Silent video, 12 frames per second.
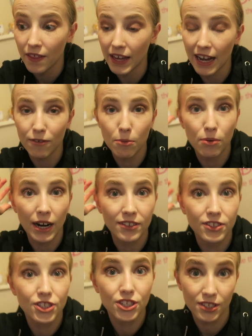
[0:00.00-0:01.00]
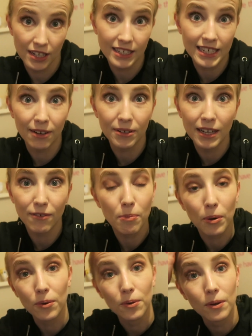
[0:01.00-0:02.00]
they have a branch down in
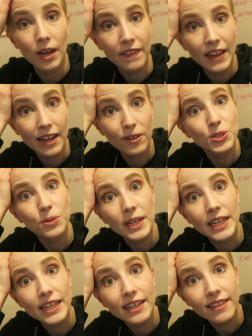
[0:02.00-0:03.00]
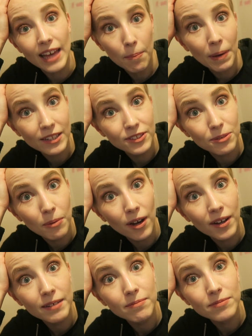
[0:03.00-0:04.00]
Liverpool, and they are doing their
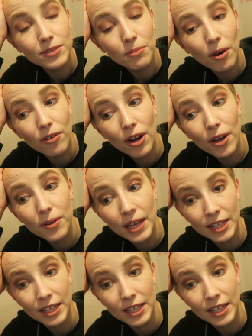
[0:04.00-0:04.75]
pantomime tomorrow.